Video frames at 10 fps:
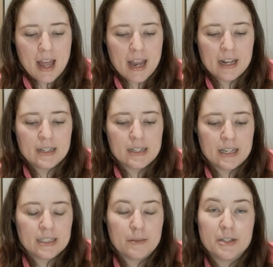and
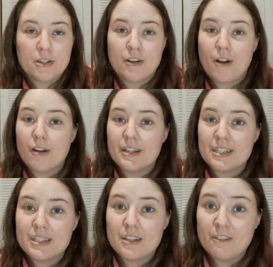it's going to be starting
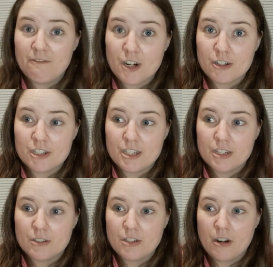August 1st,
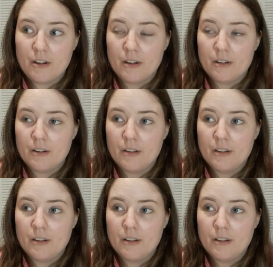so starting